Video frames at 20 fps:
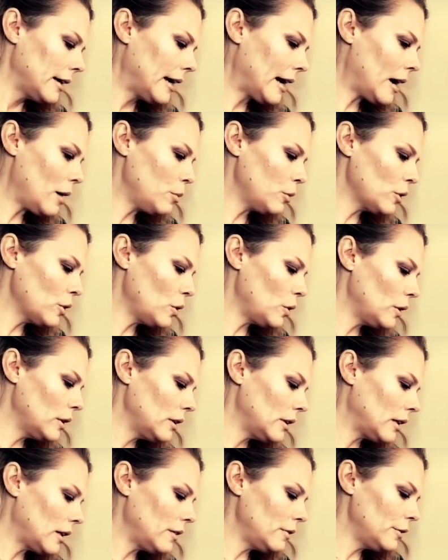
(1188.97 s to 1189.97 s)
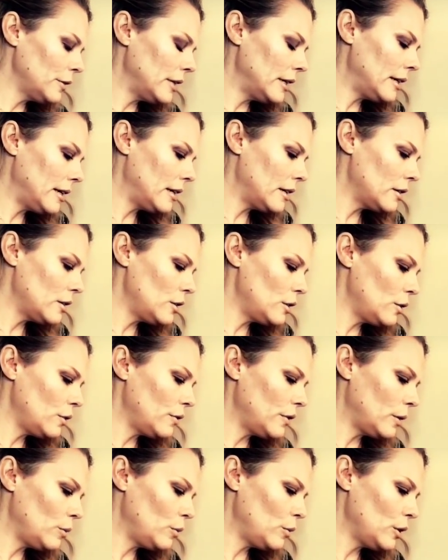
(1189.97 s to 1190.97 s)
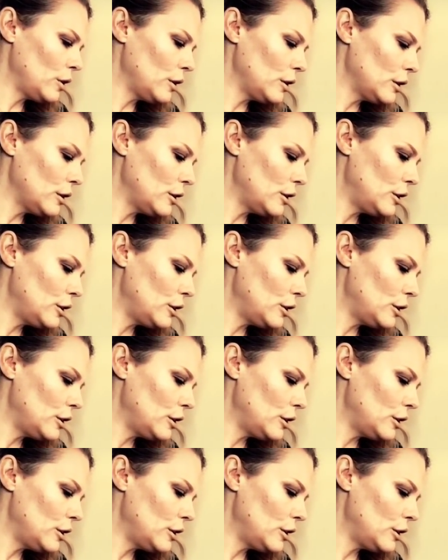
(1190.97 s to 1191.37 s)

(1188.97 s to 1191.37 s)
Capricorn Love Readings, November